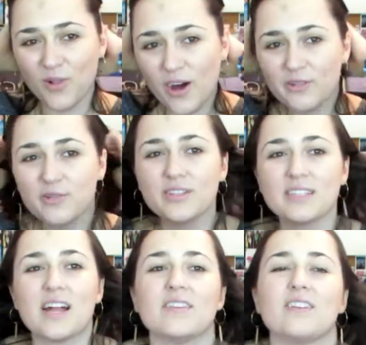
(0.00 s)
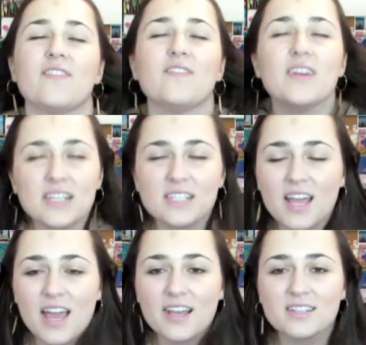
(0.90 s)
plot holes and having to fix
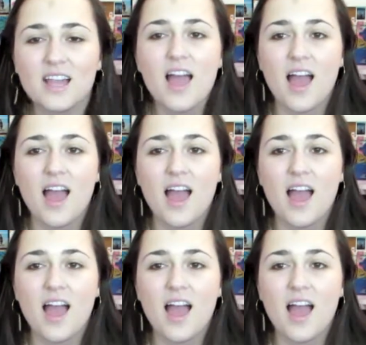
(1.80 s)
things,